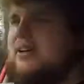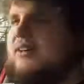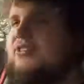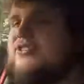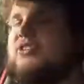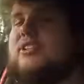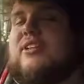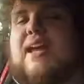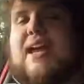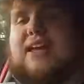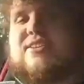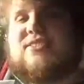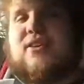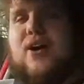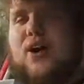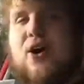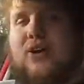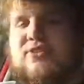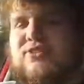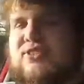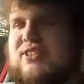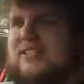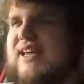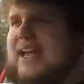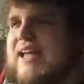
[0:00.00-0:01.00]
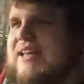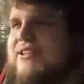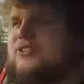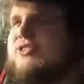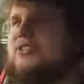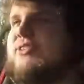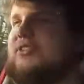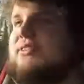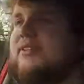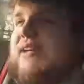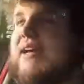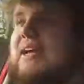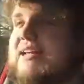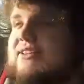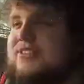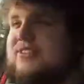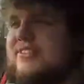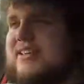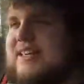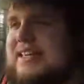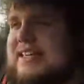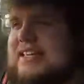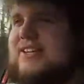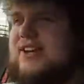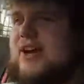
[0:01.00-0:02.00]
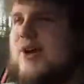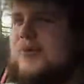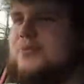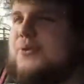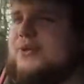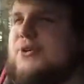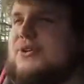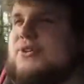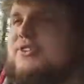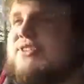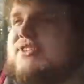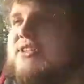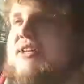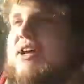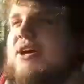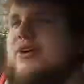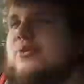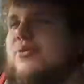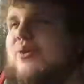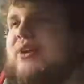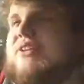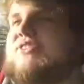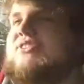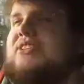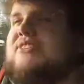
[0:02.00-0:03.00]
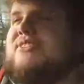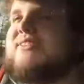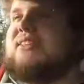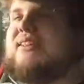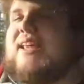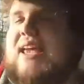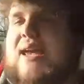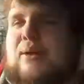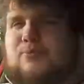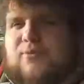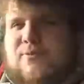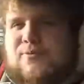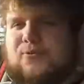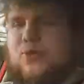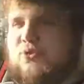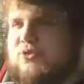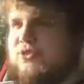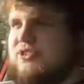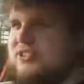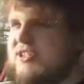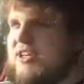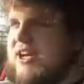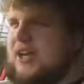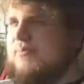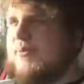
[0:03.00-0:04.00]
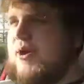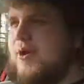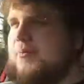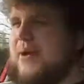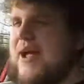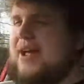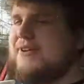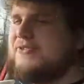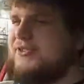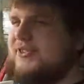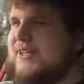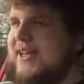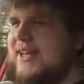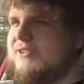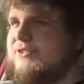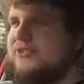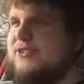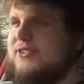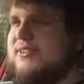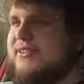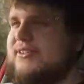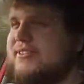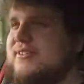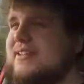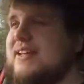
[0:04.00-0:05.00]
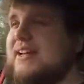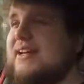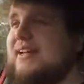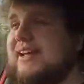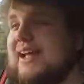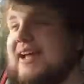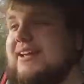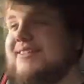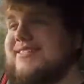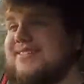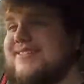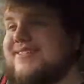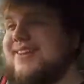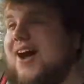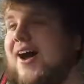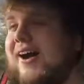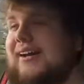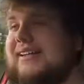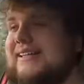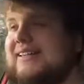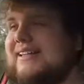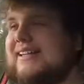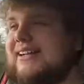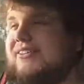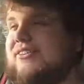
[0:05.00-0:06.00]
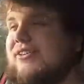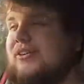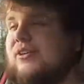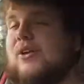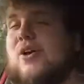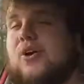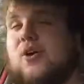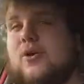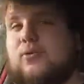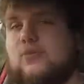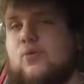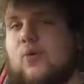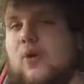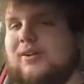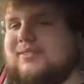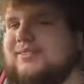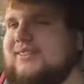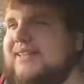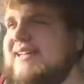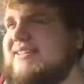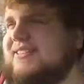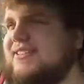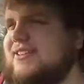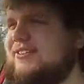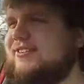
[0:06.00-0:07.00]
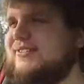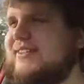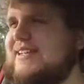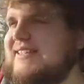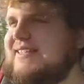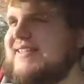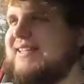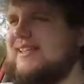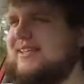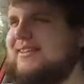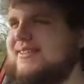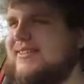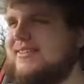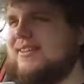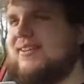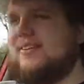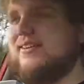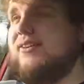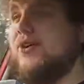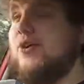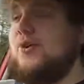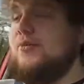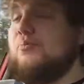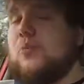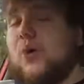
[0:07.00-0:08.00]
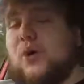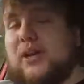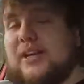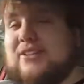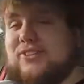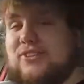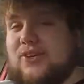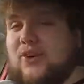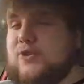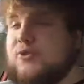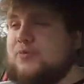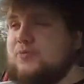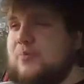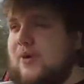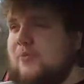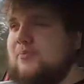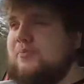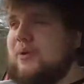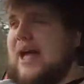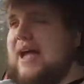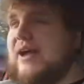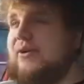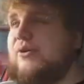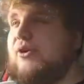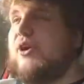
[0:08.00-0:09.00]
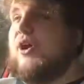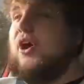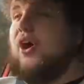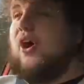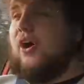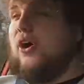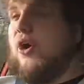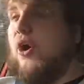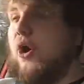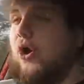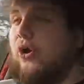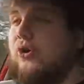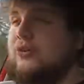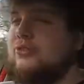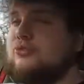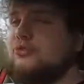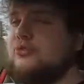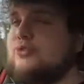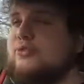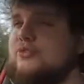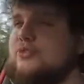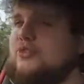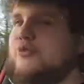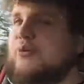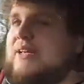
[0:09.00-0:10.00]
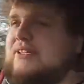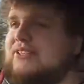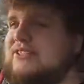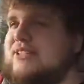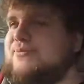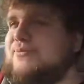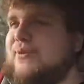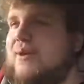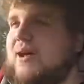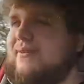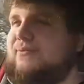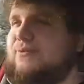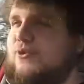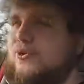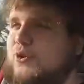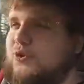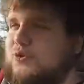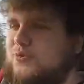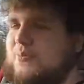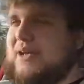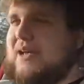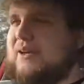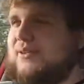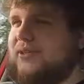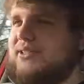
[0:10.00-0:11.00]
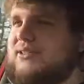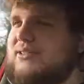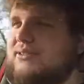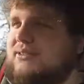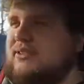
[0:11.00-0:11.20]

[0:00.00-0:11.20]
So yes, onto the engine. It's an EcoBoost, which is the name for Ford's turbo petrol engines. It's a tiny little 1 litre 3-cylinder, but it does pump out 125 horsepower.